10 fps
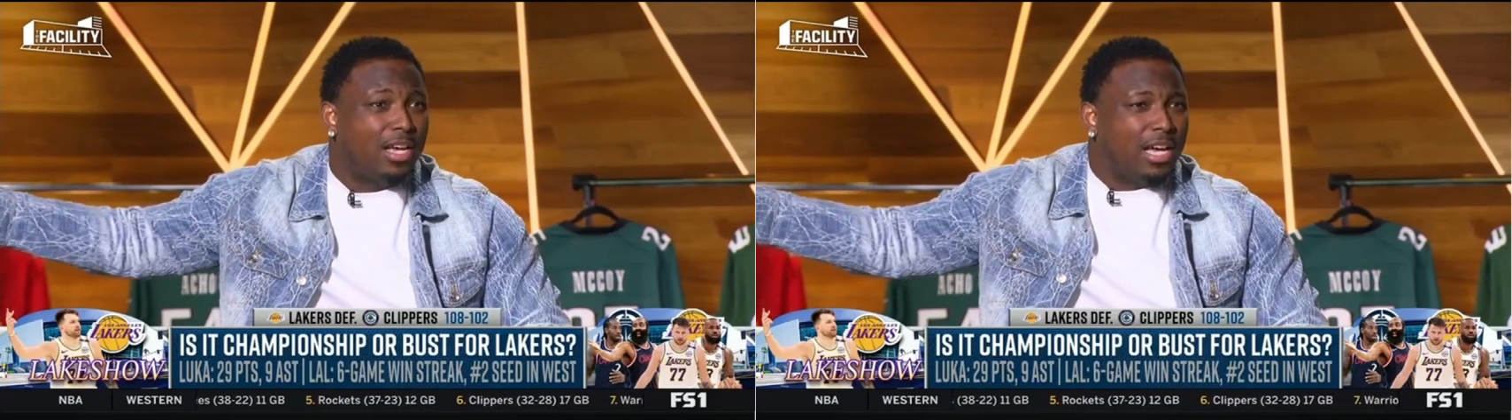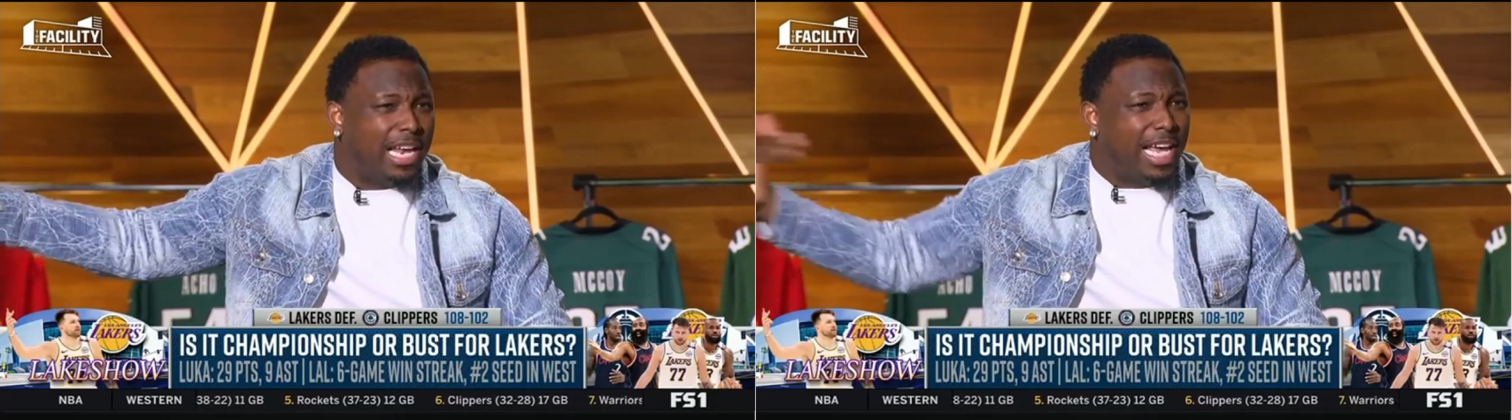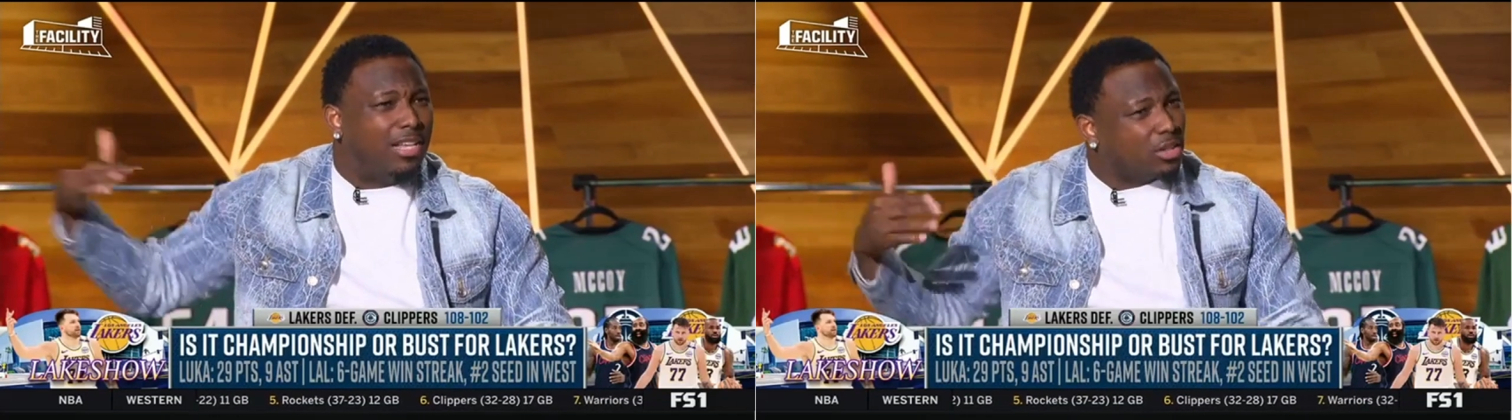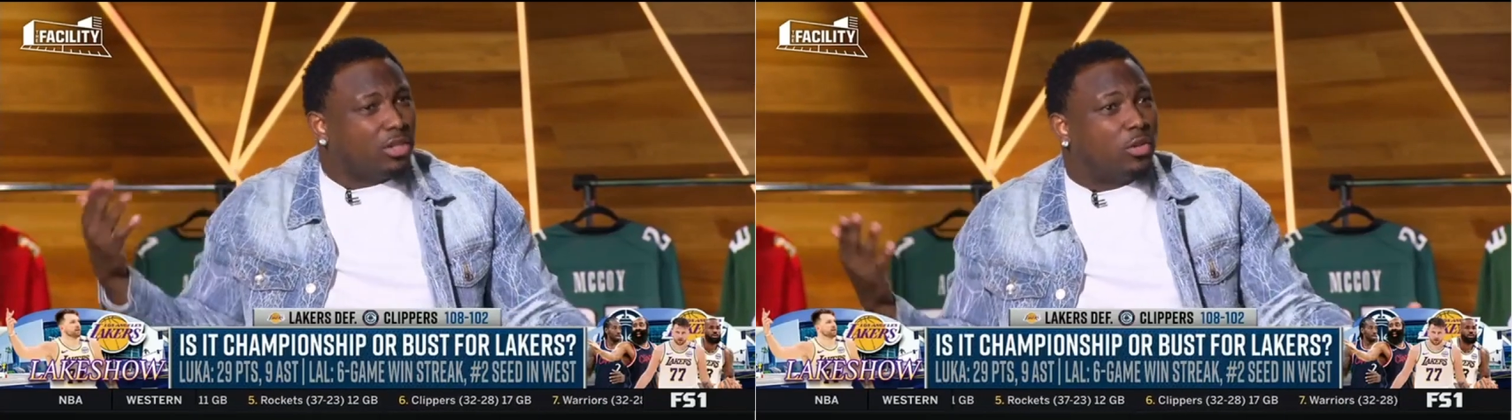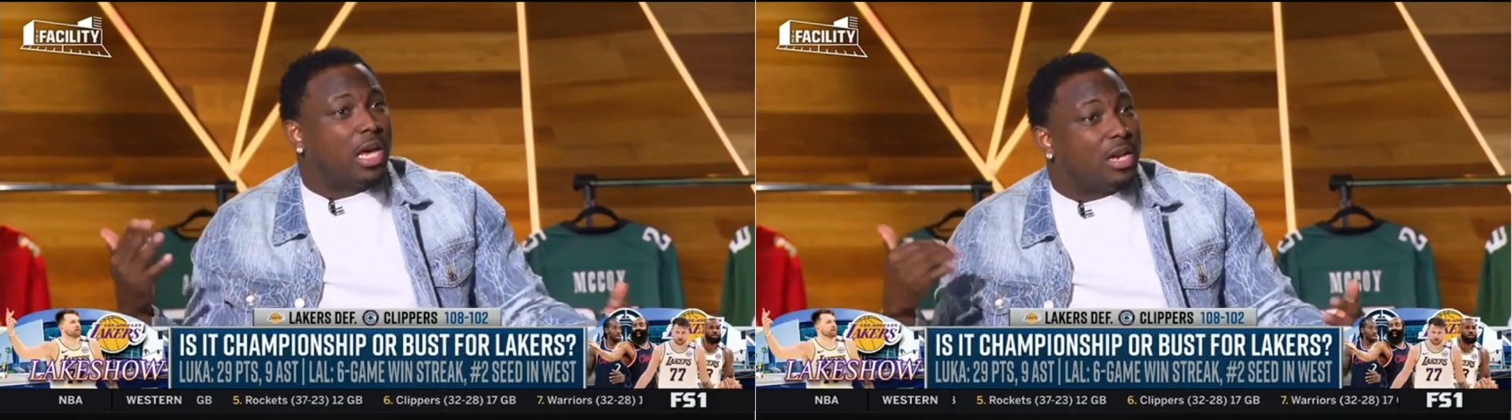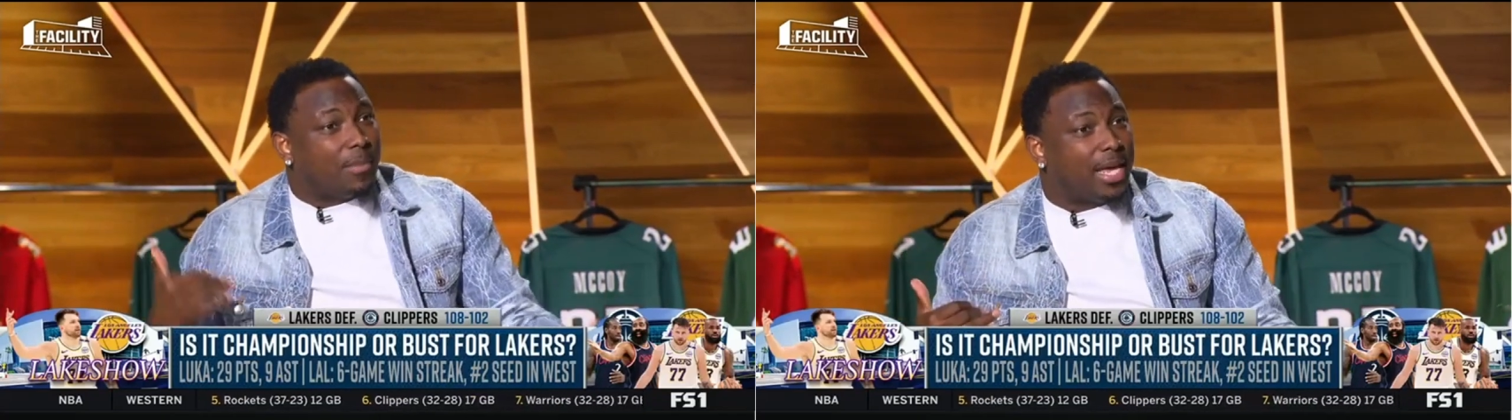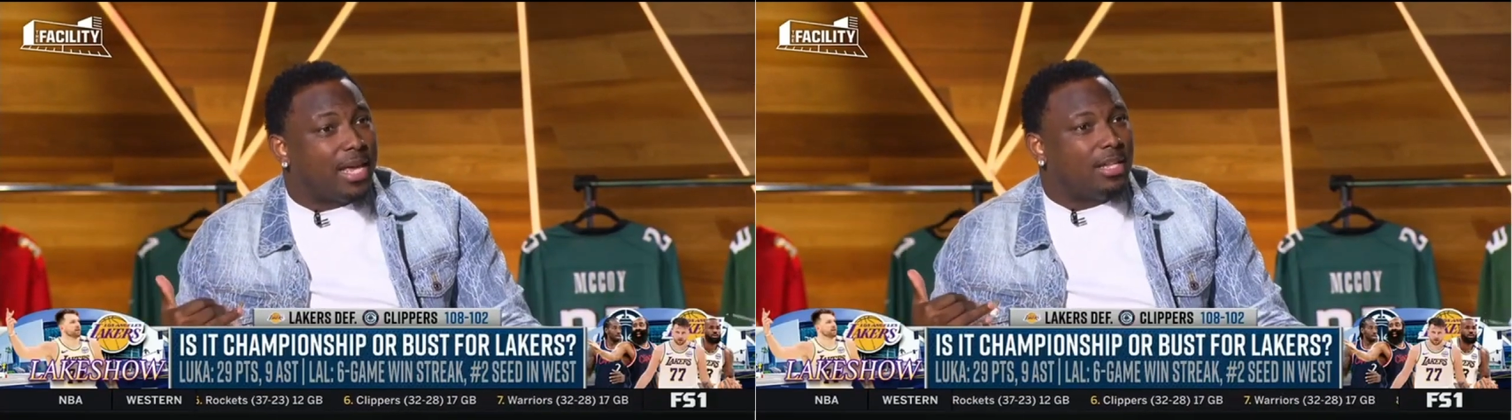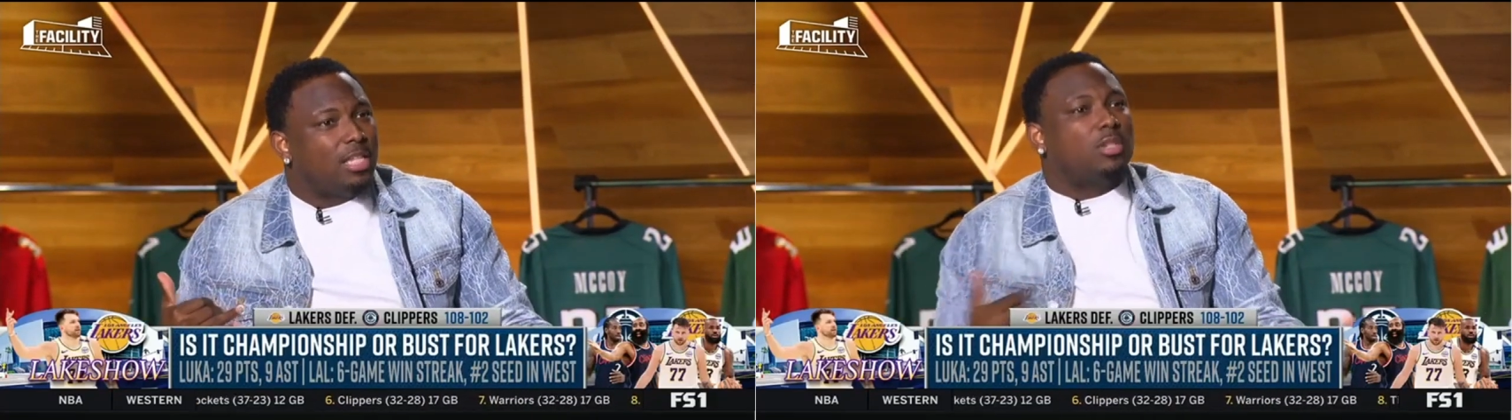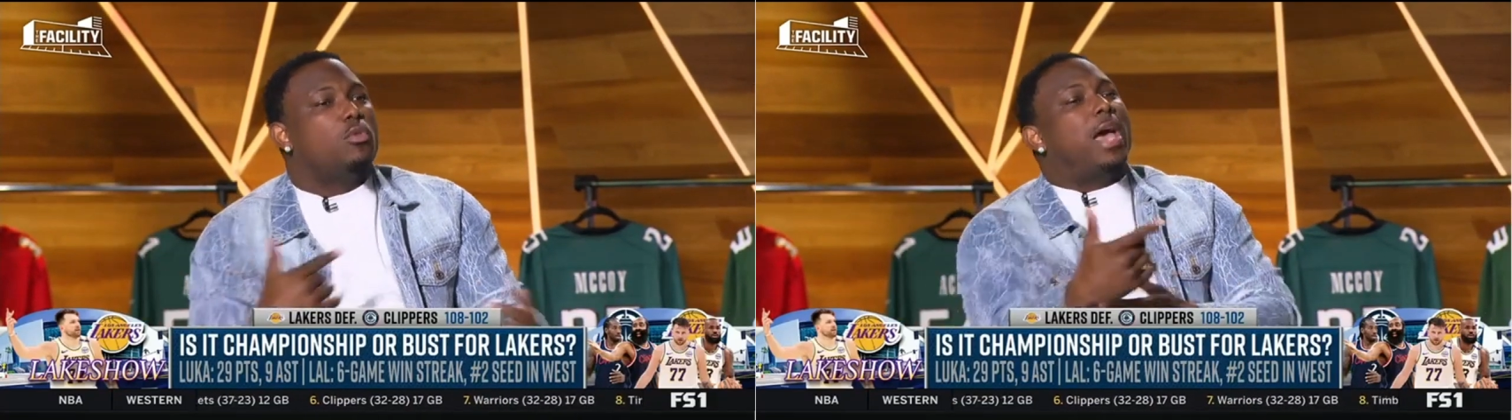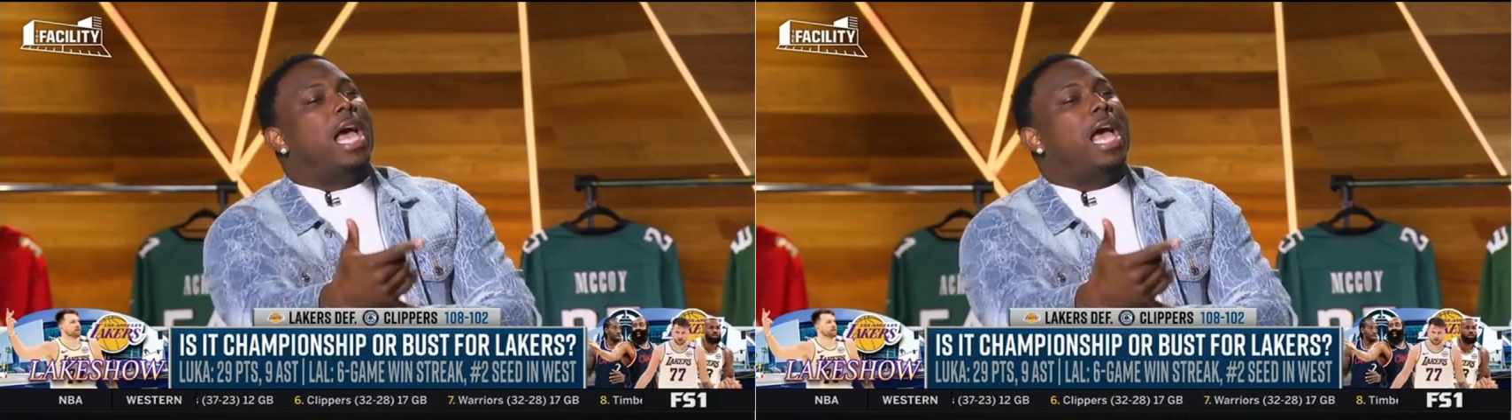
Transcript: you get what I mean? So when you